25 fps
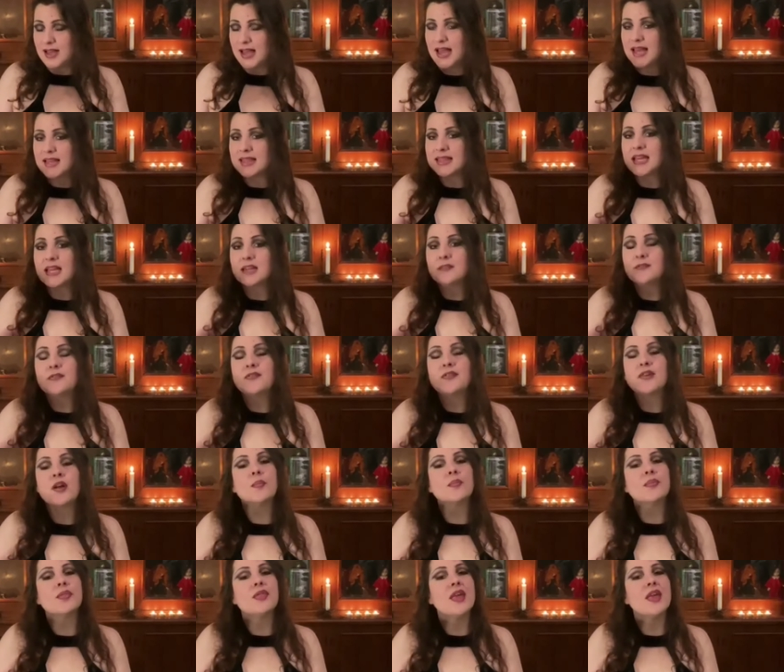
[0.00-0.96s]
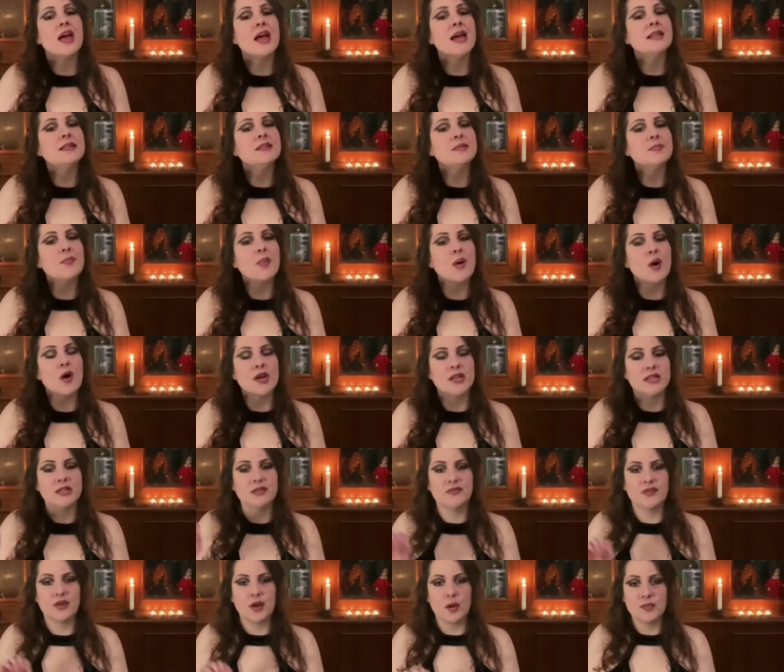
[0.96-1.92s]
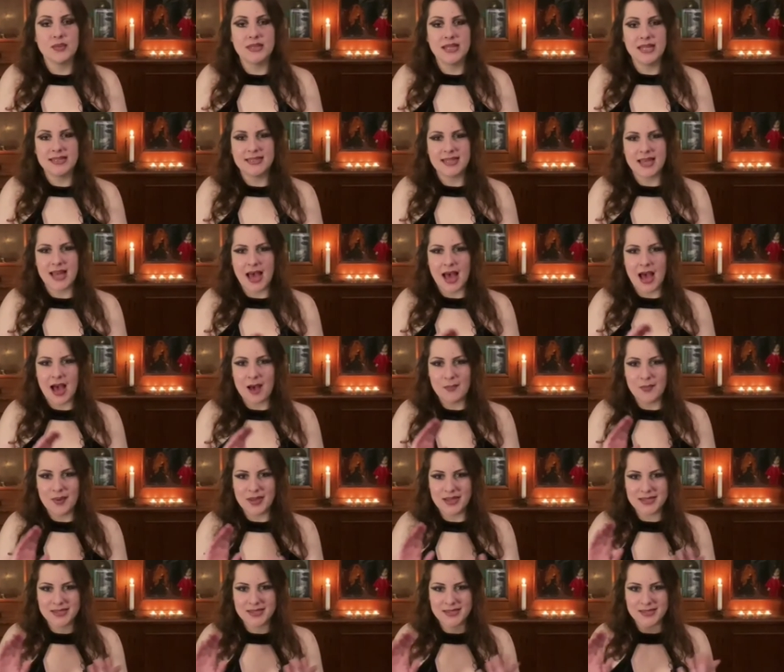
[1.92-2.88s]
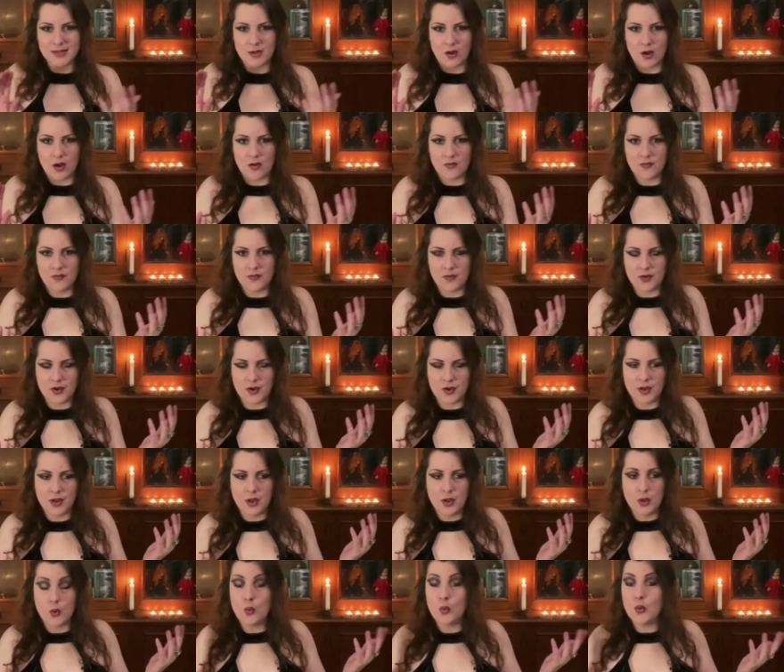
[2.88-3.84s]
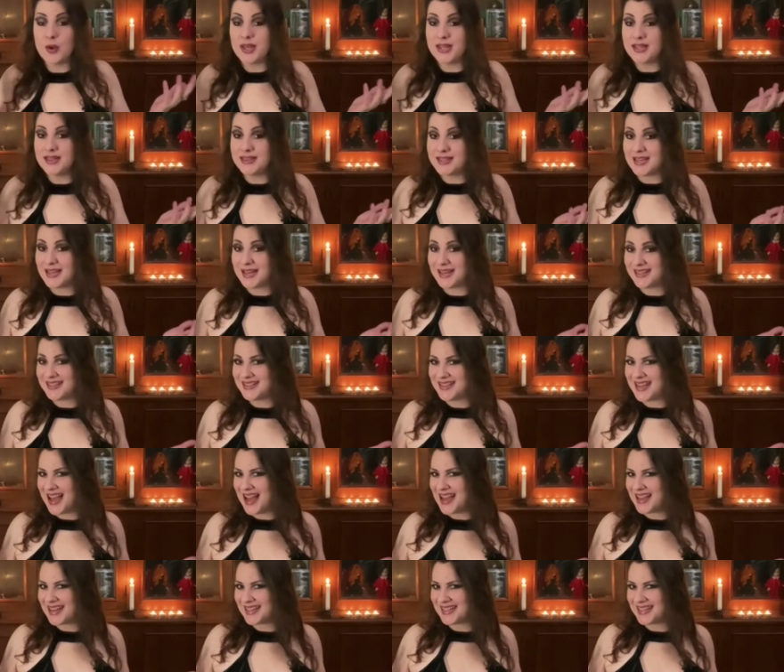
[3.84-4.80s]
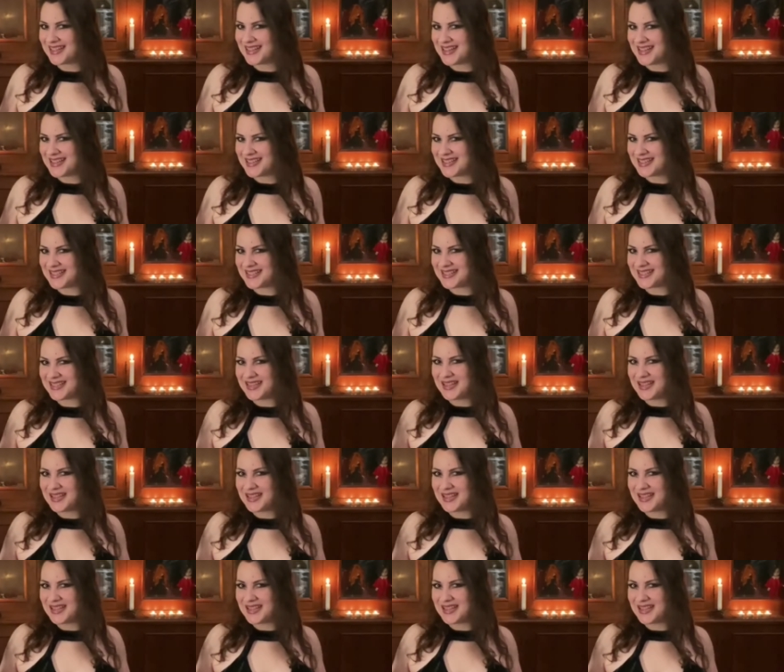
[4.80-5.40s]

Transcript: And then from that point, from that apex of uh, winter and darkness,